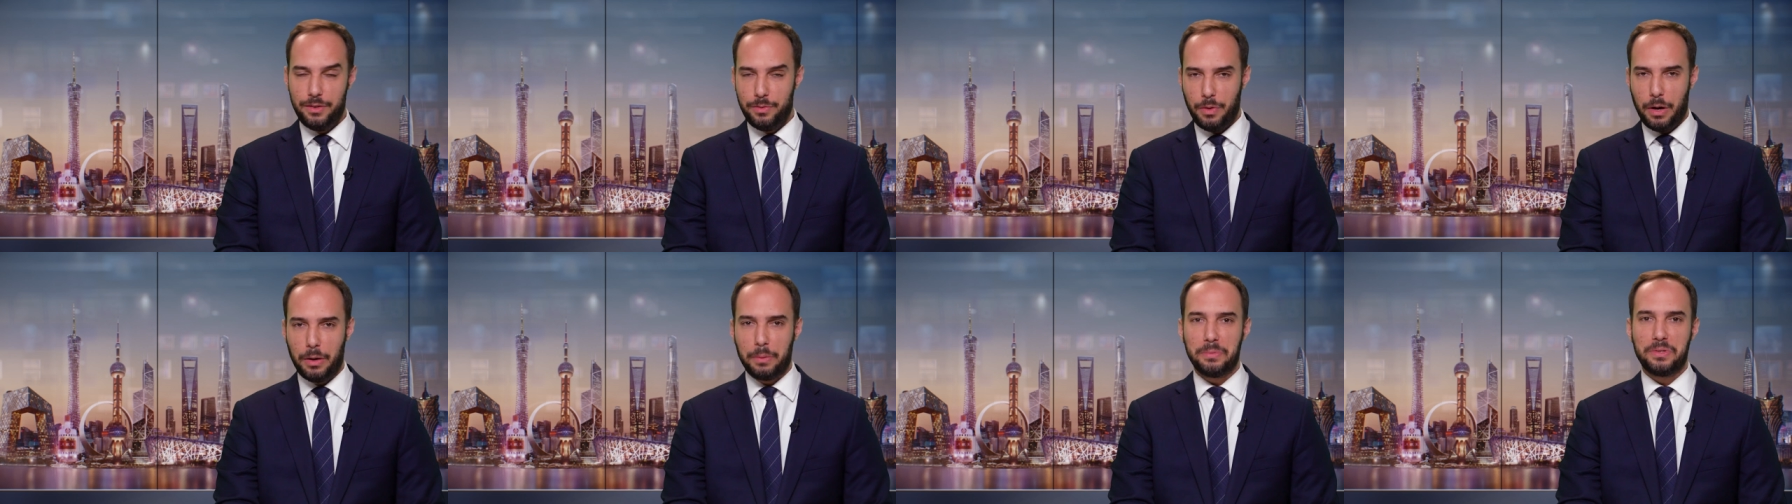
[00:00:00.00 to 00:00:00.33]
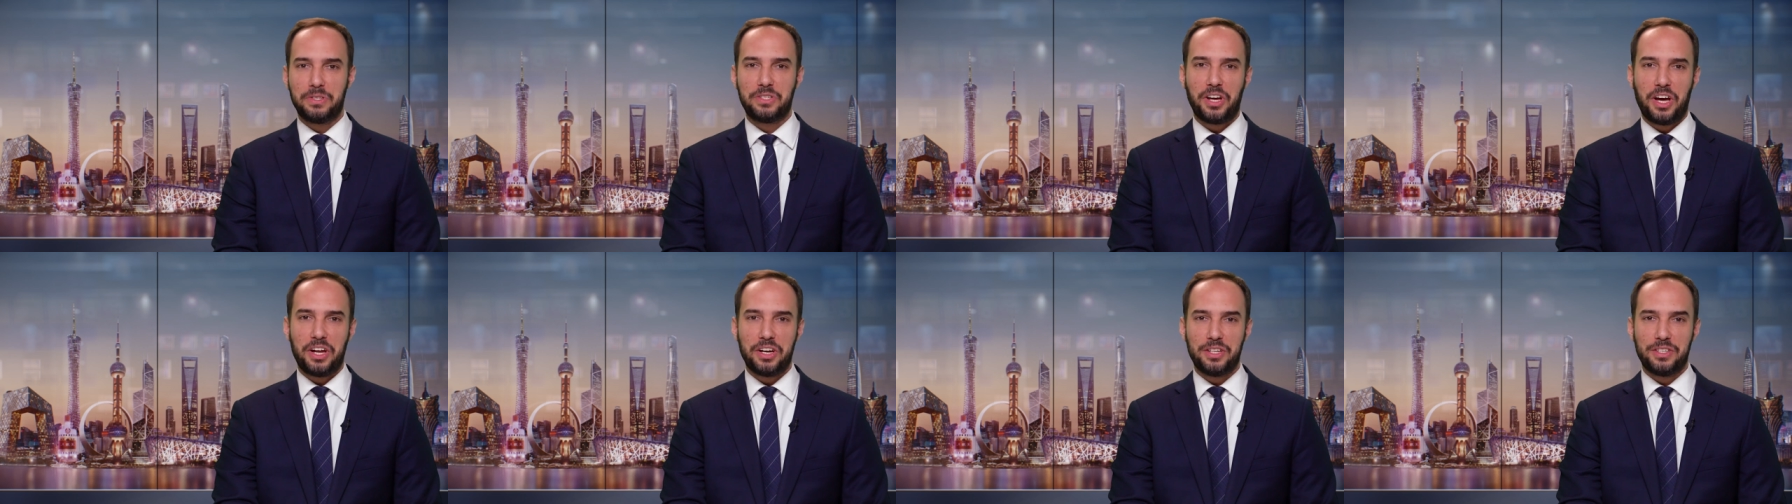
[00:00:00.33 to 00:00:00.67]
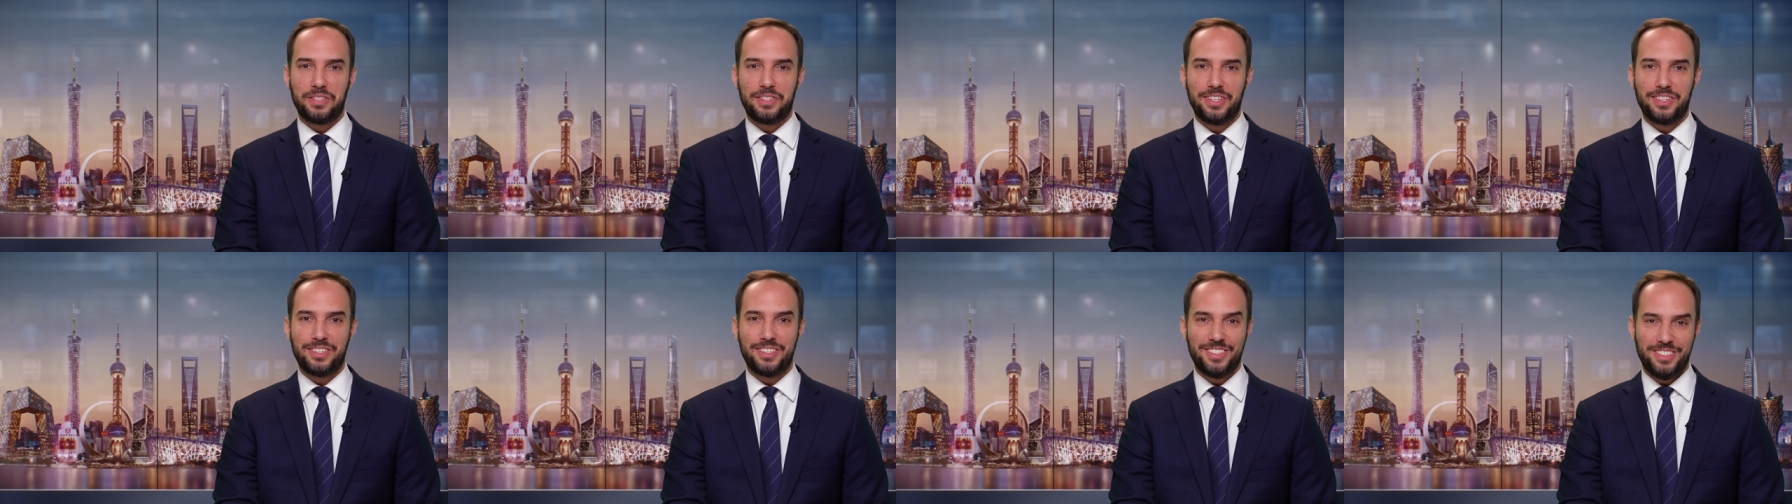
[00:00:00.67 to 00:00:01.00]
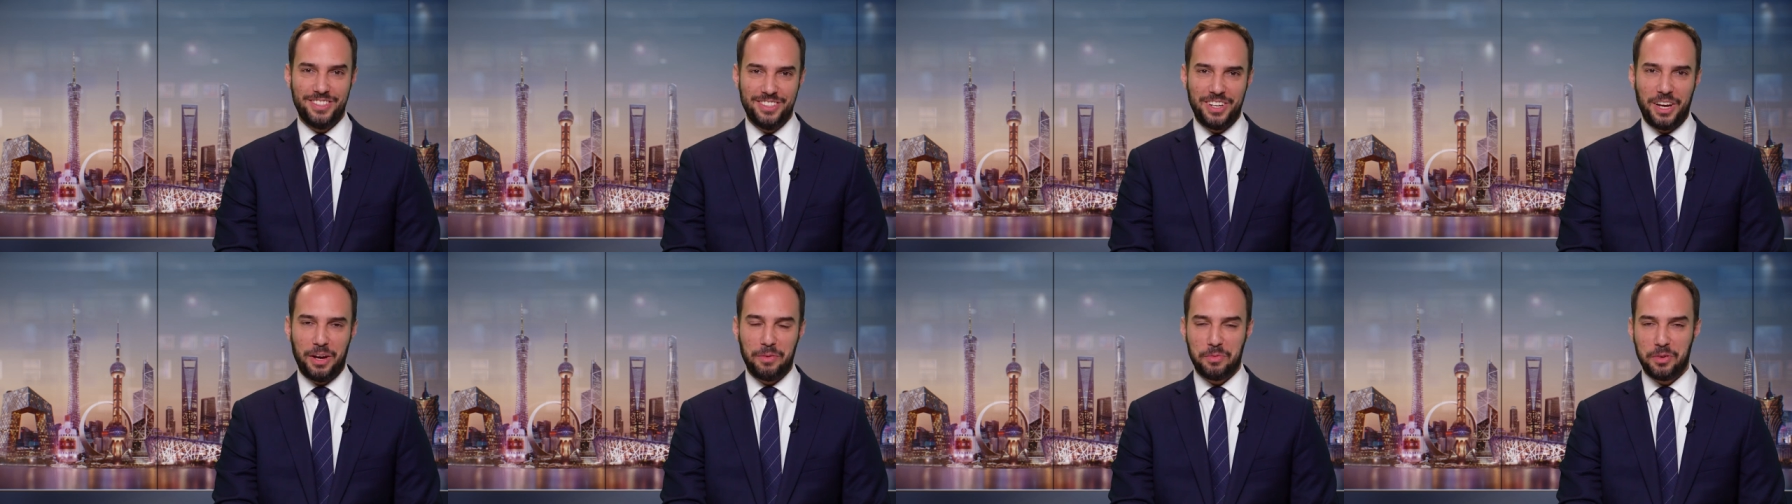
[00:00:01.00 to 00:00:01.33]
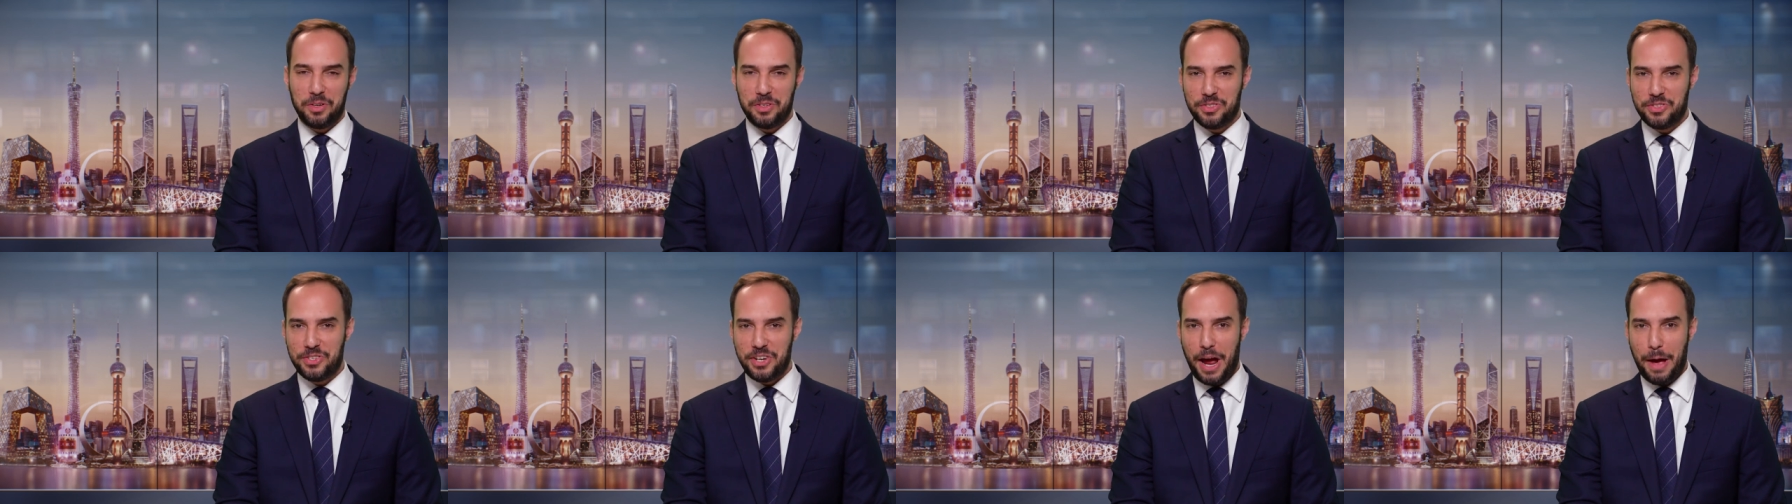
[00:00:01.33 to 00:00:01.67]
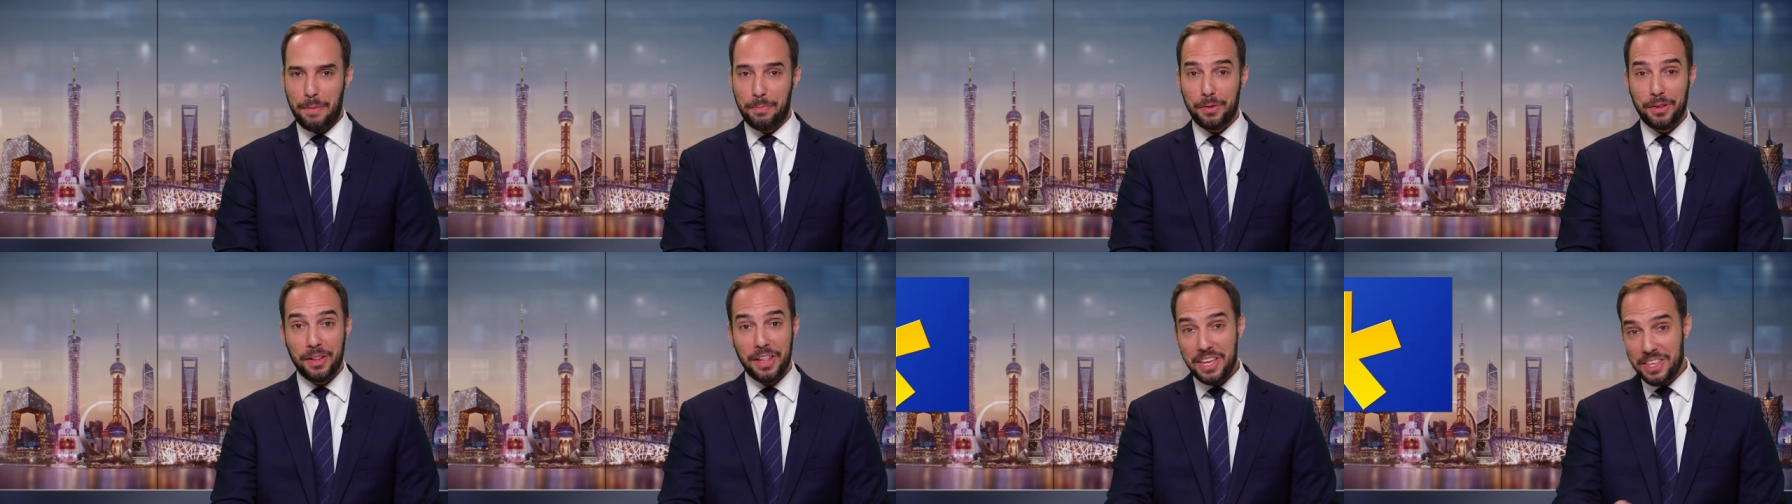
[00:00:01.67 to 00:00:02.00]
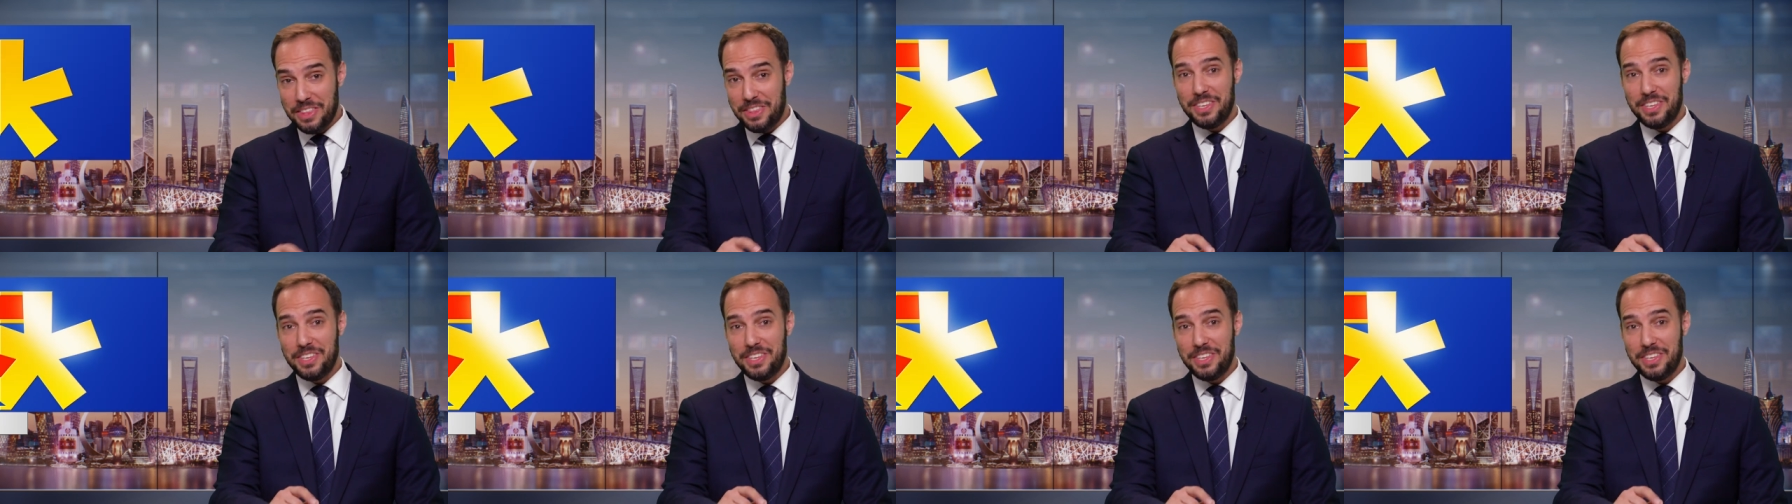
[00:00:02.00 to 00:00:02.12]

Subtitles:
Welcome to China Uncensored. I'm Chris Chappell.